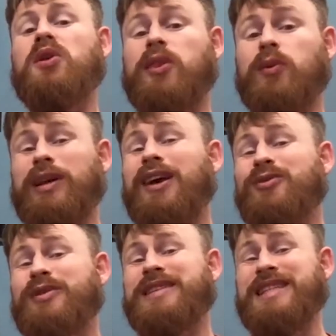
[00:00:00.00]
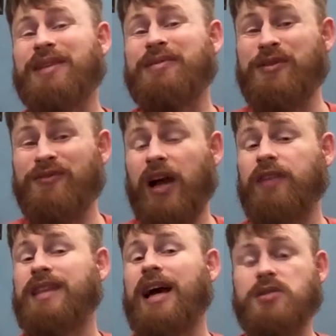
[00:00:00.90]

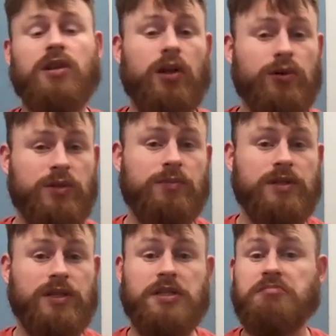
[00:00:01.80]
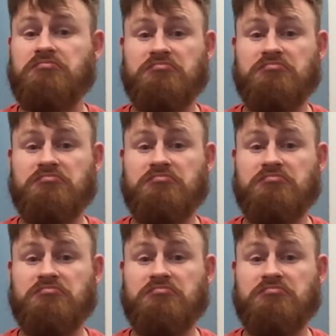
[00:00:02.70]
$375,000 in business.